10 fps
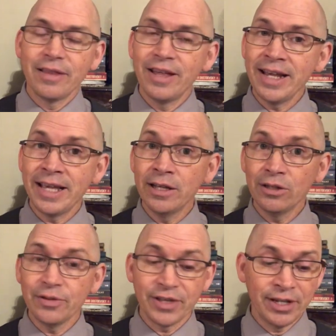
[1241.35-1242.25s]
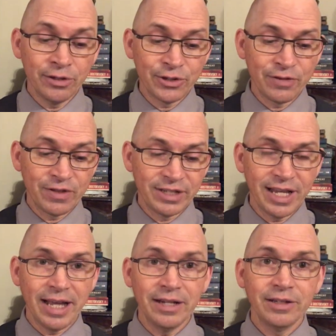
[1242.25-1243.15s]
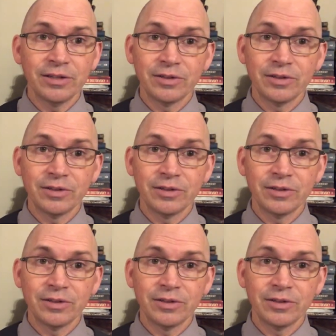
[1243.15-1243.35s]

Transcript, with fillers: then Hill, The Hills of the Dead,